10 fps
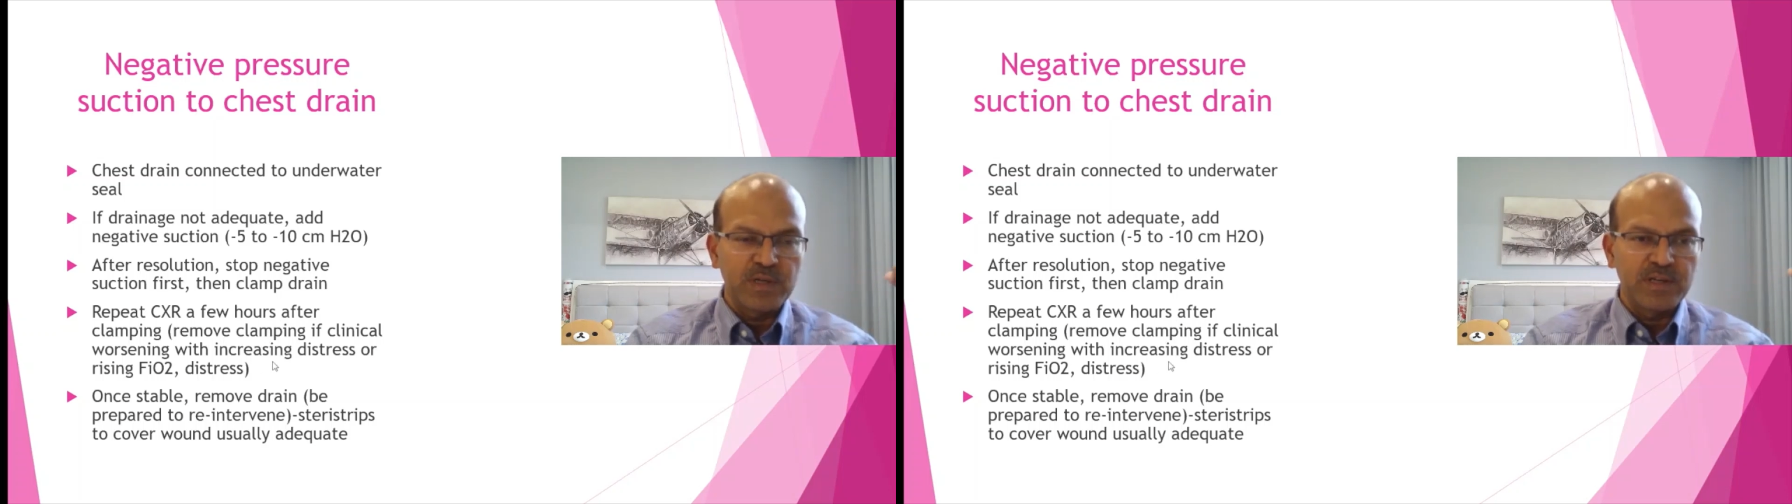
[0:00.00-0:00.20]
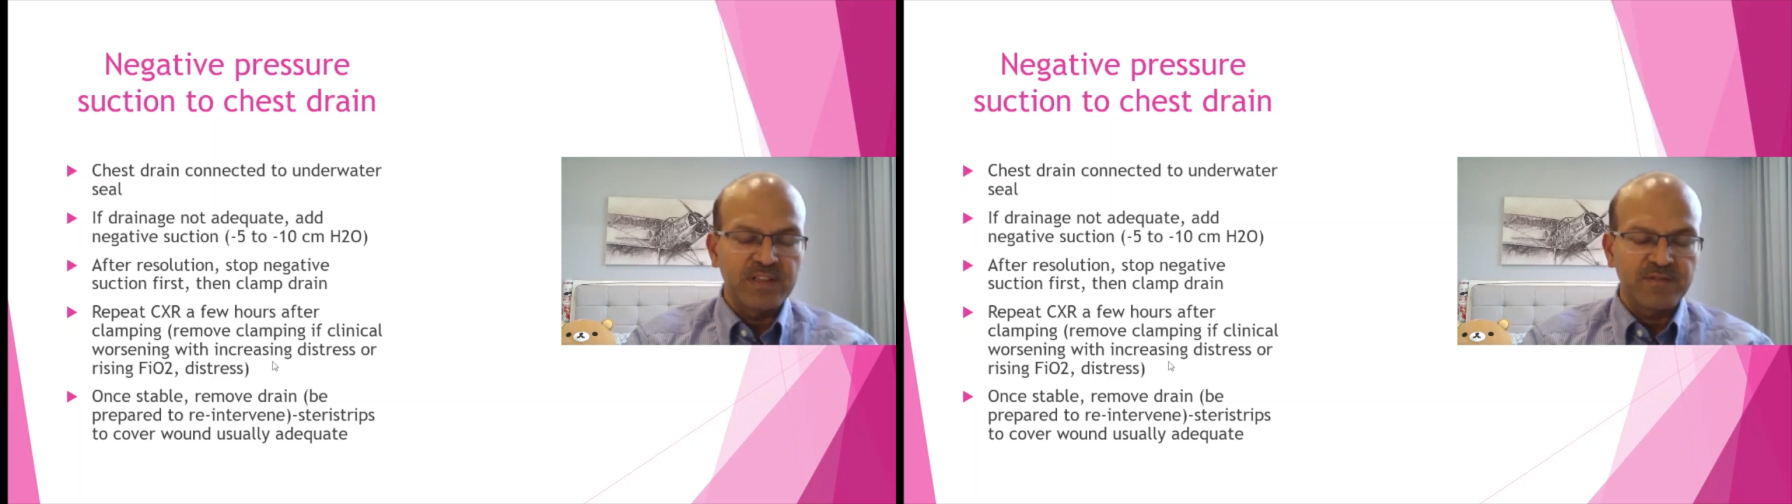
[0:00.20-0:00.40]

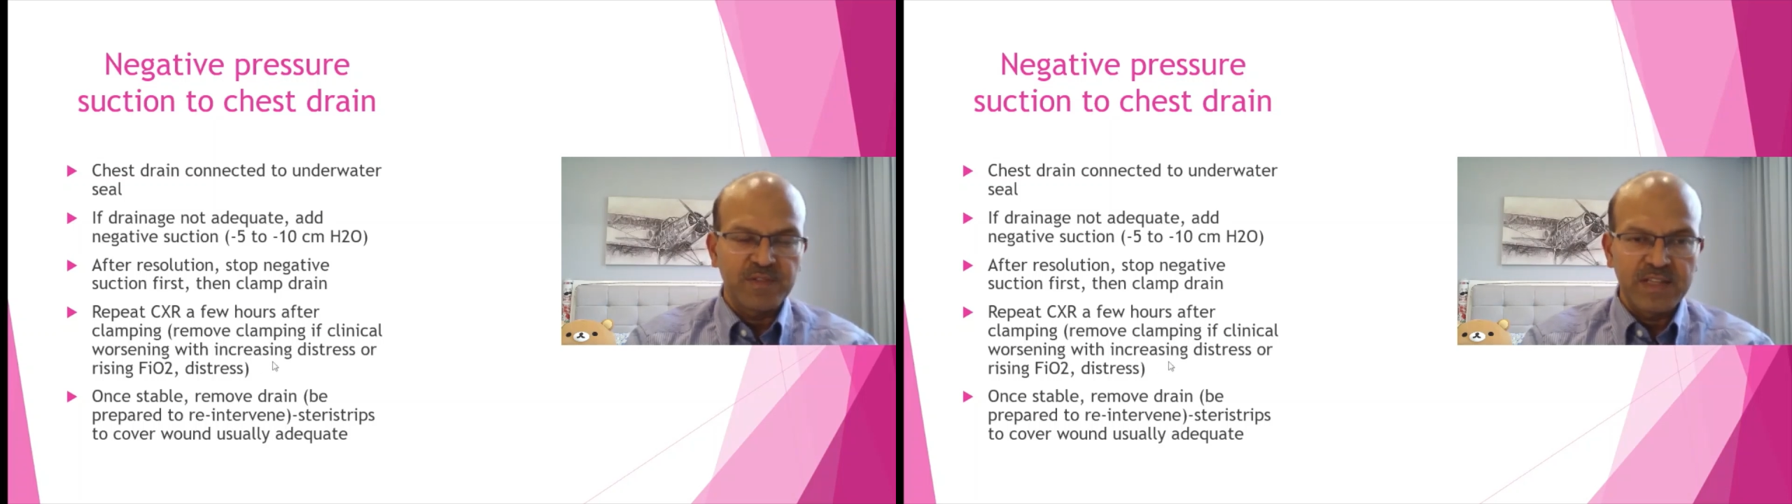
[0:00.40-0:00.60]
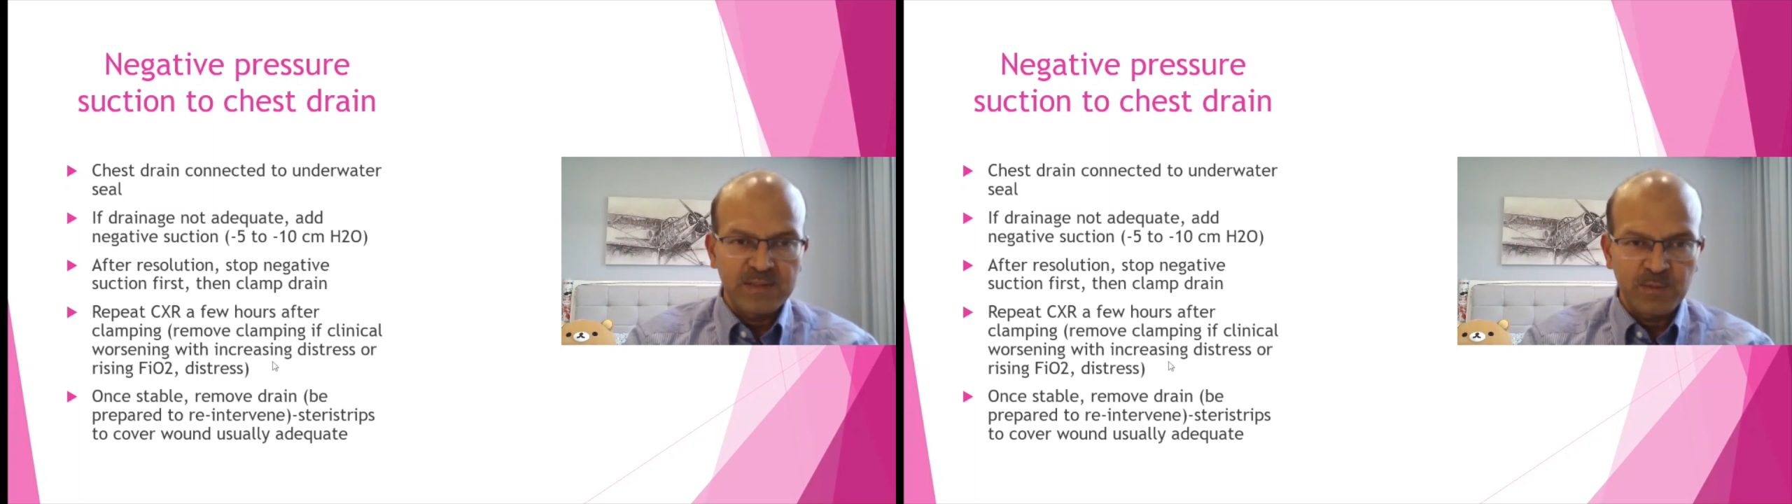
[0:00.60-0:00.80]
If
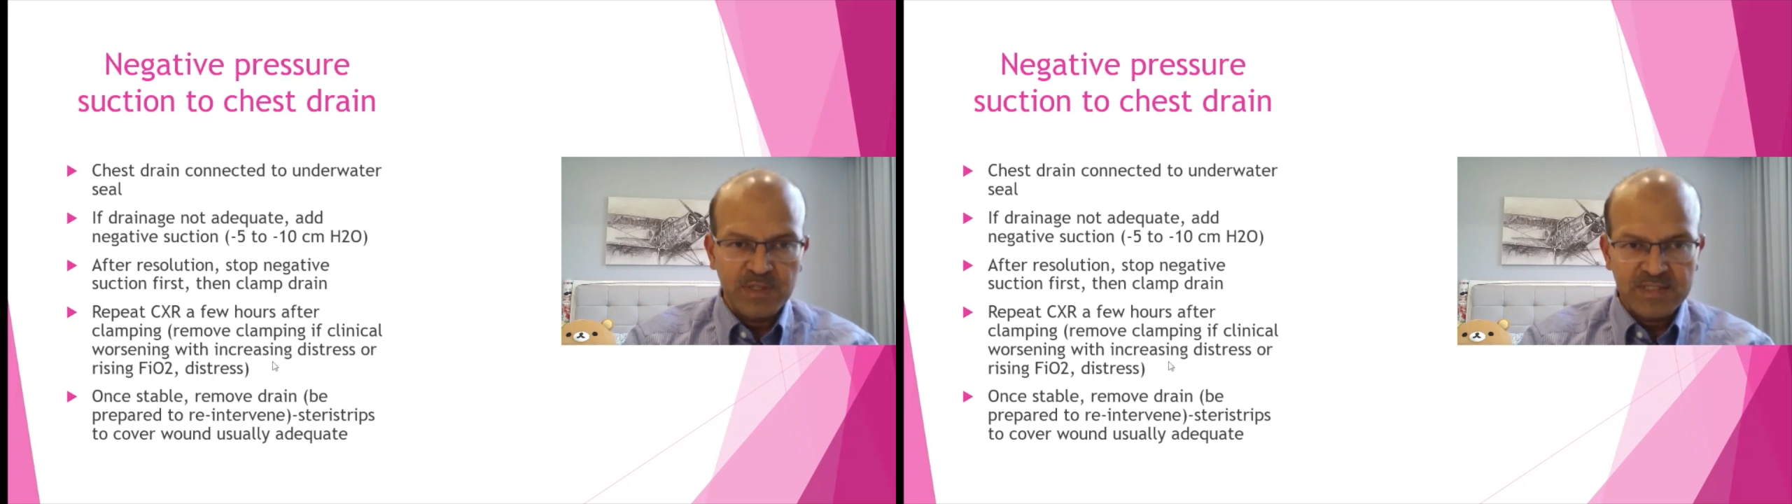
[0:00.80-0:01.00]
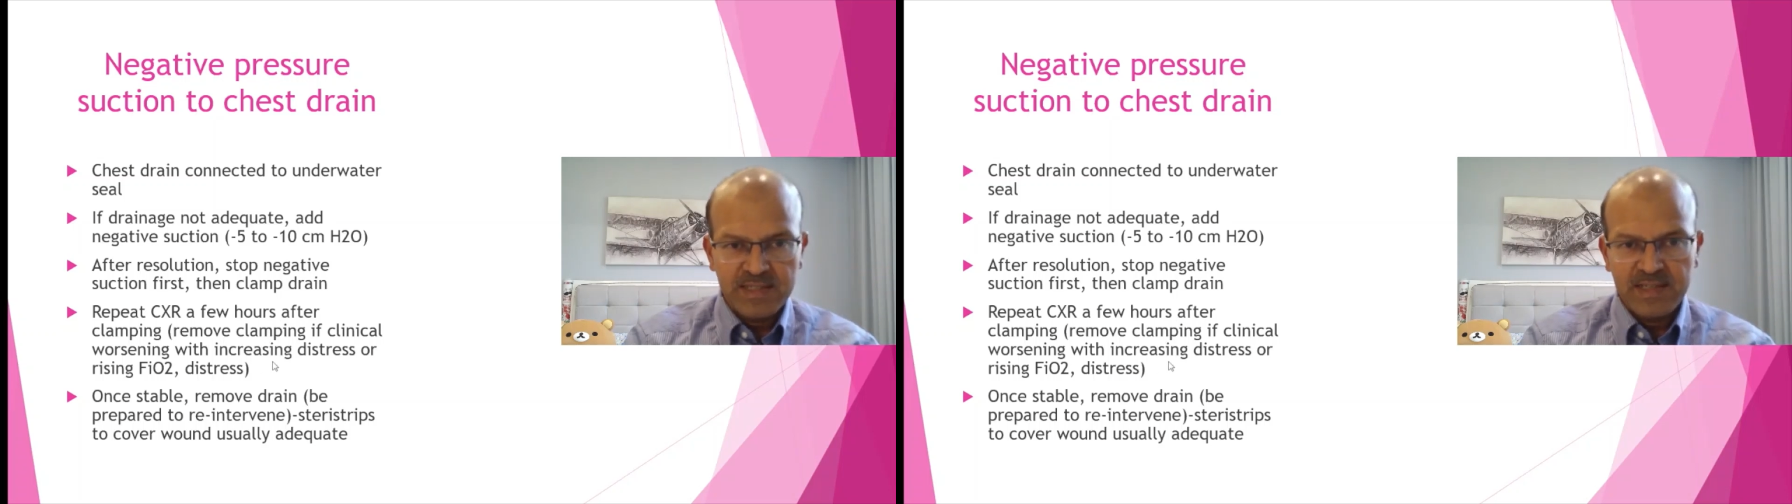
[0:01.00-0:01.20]
there is
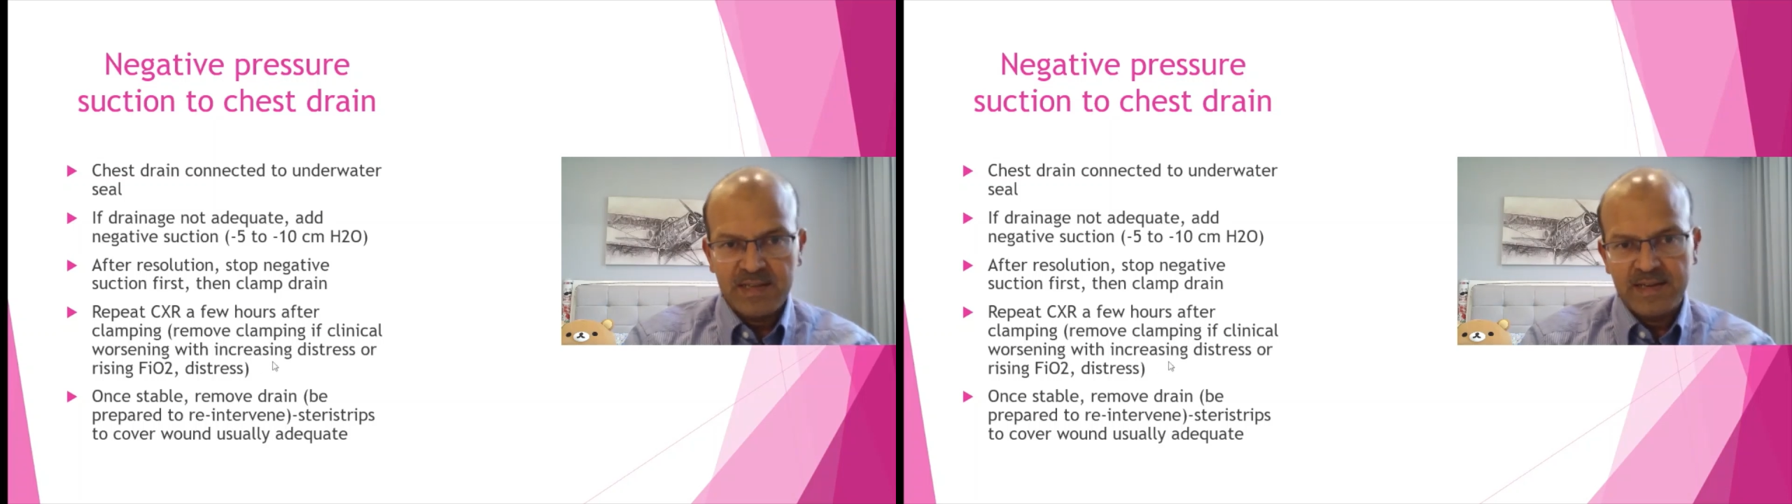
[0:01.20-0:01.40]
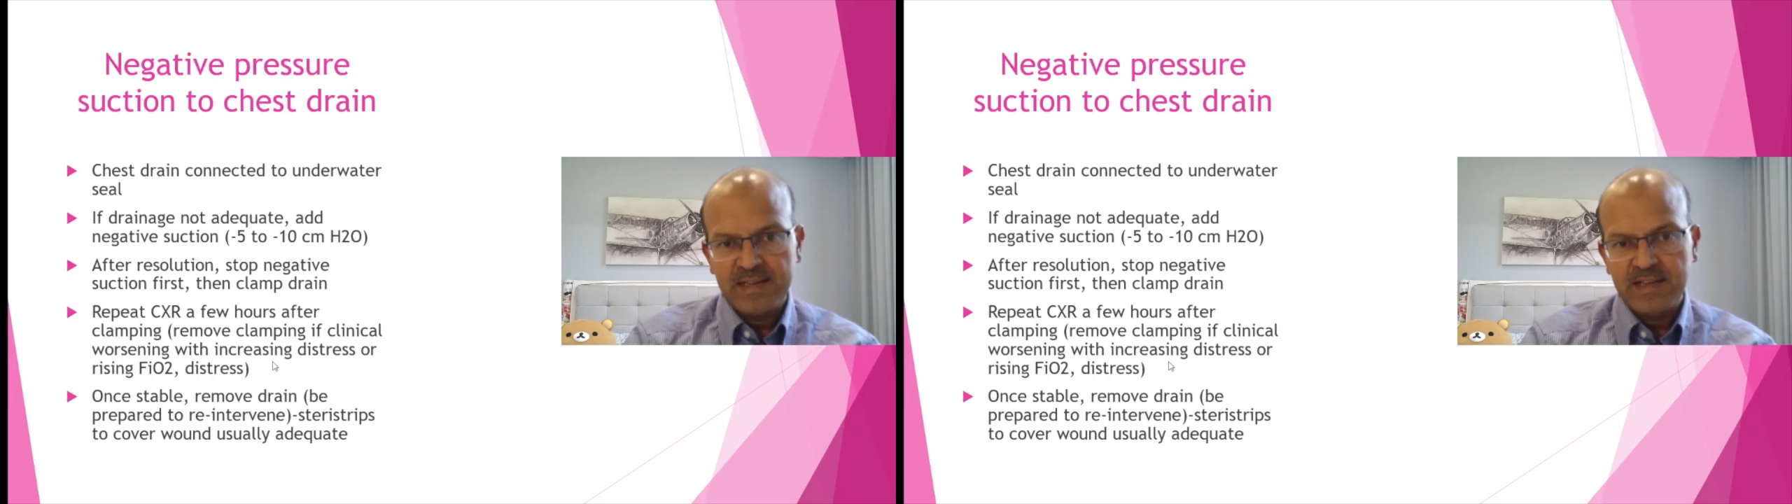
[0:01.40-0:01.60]
worsening
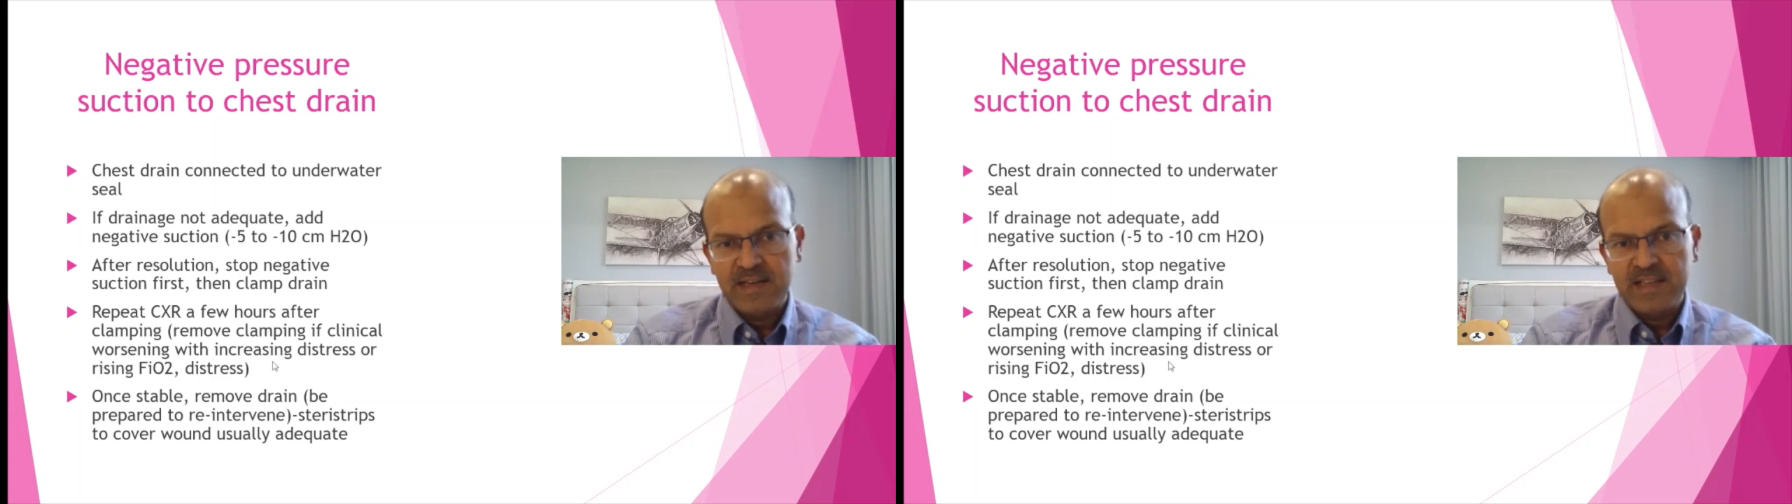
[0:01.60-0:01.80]
clinically,